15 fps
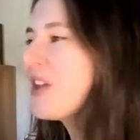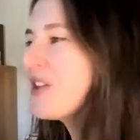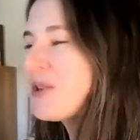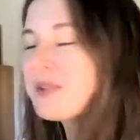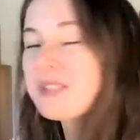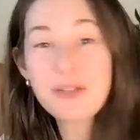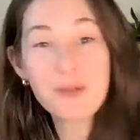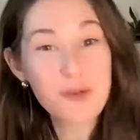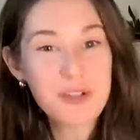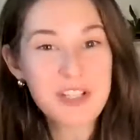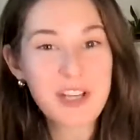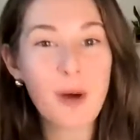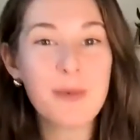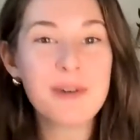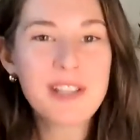So it's interesting.
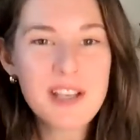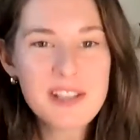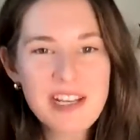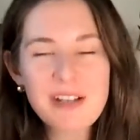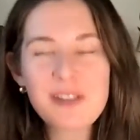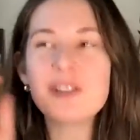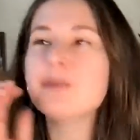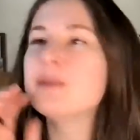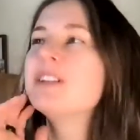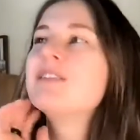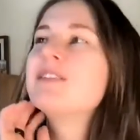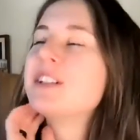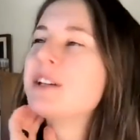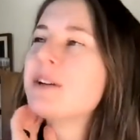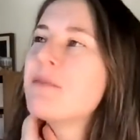It almost has like a little bit of
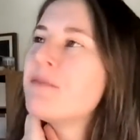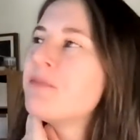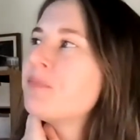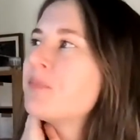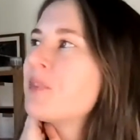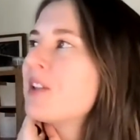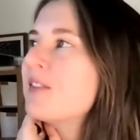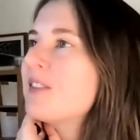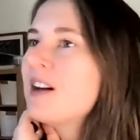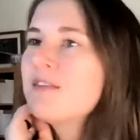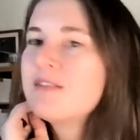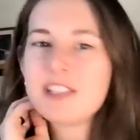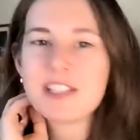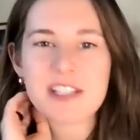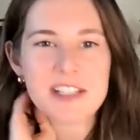a
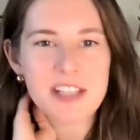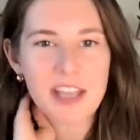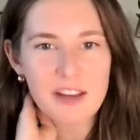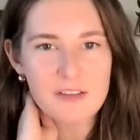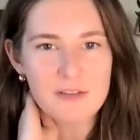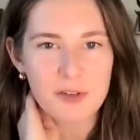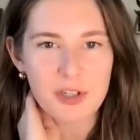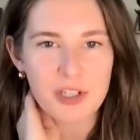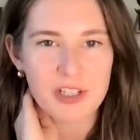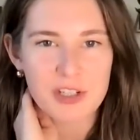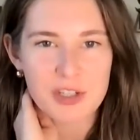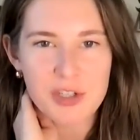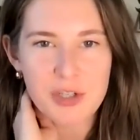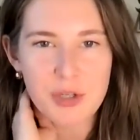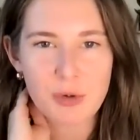lovely
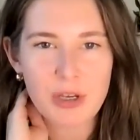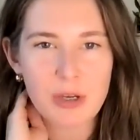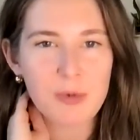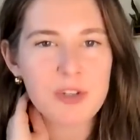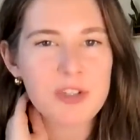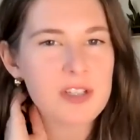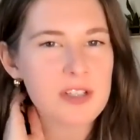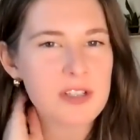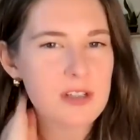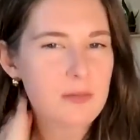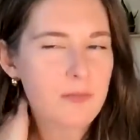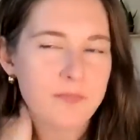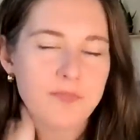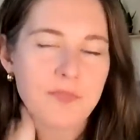savoriness to it, which is